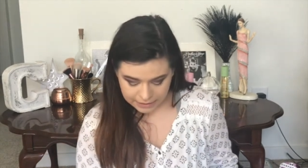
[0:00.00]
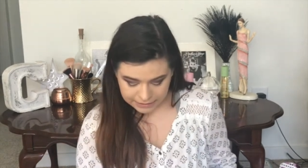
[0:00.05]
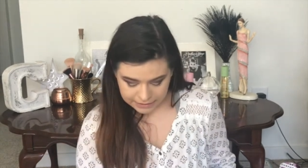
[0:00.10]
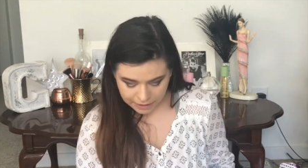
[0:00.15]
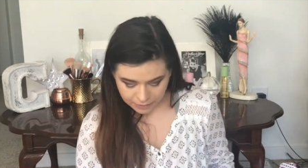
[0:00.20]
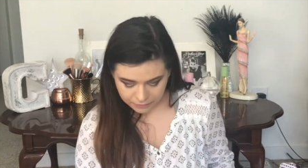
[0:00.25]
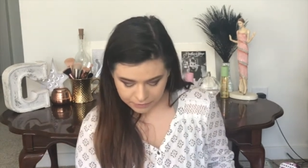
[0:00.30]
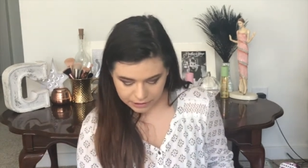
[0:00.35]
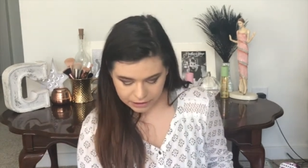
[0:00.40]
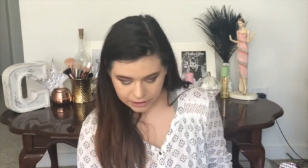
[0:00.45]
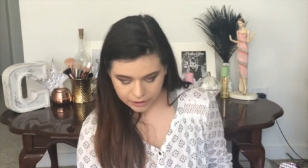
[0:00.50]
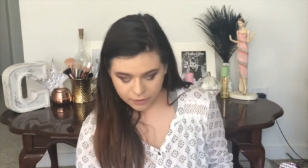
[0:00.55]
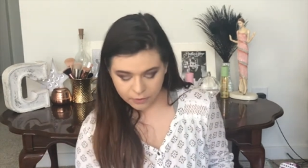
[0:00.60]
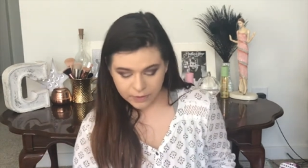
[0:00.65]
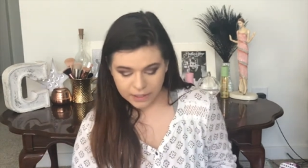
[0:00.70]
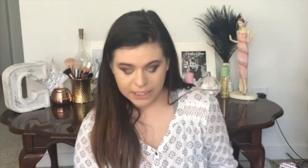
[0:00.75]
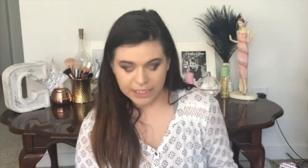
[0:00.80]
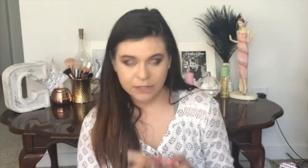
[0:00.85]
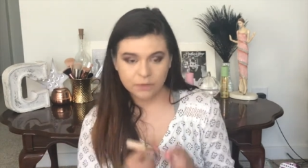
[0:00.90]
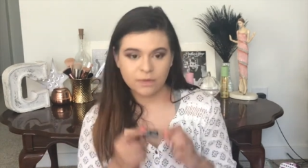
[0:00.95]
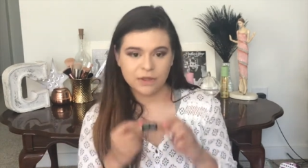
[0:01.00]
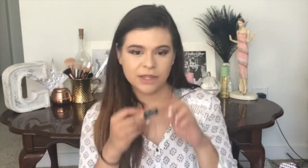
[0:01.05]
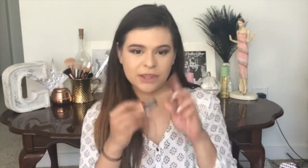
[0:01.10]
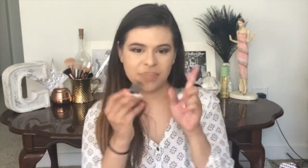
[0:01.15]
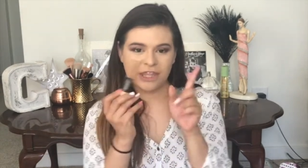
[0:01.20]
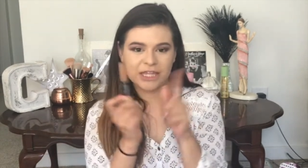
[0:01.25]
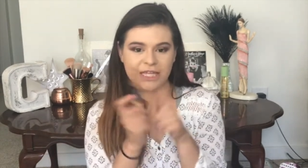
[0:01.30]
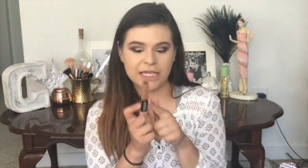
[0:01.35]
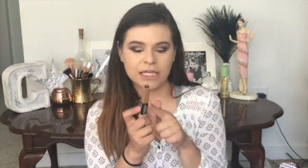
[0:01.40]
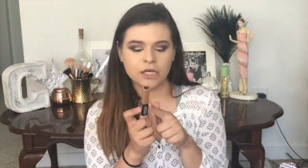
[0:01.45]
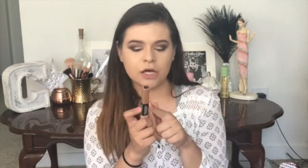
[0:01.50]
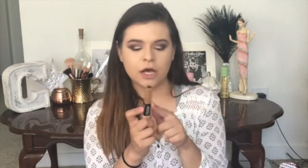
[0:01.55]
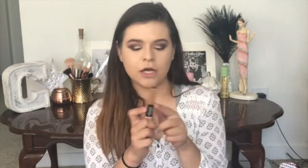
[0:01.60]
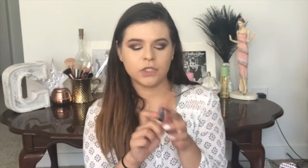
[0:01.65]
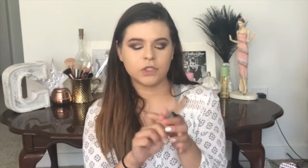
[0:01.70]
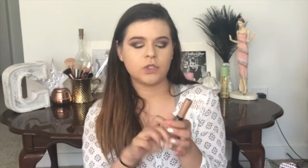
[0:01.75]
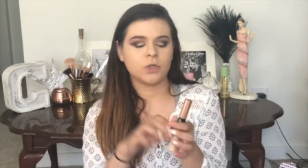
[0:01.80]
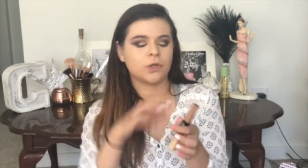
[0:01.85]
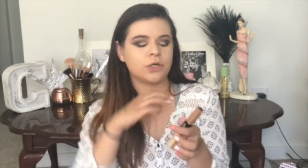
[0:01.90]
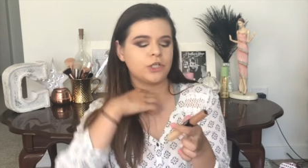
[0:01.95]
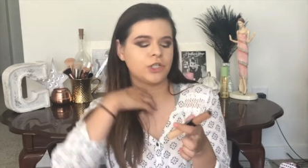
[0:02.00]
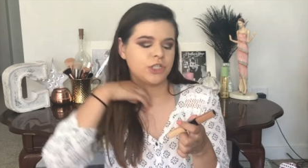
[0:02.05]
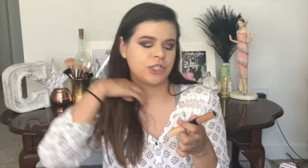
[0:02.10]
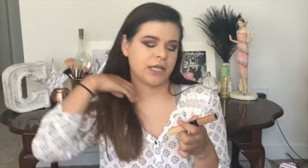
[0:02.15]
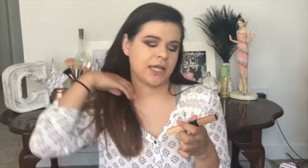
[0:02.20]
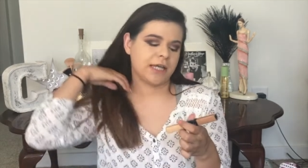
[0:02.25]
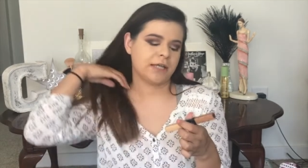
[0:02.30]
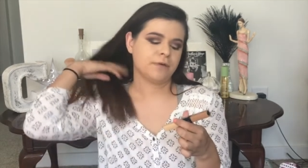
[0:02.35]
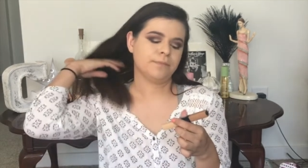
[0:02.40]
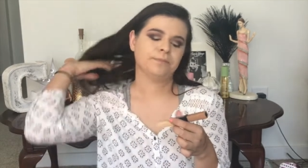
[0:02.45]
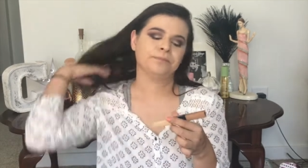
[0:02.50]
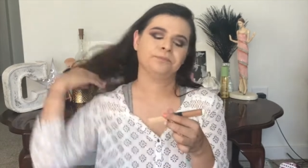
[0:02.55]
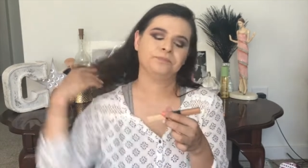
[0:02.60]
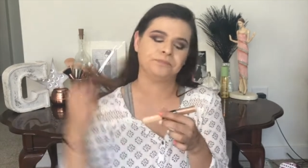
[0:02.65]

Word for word: Now we're gonna go in with the contour shade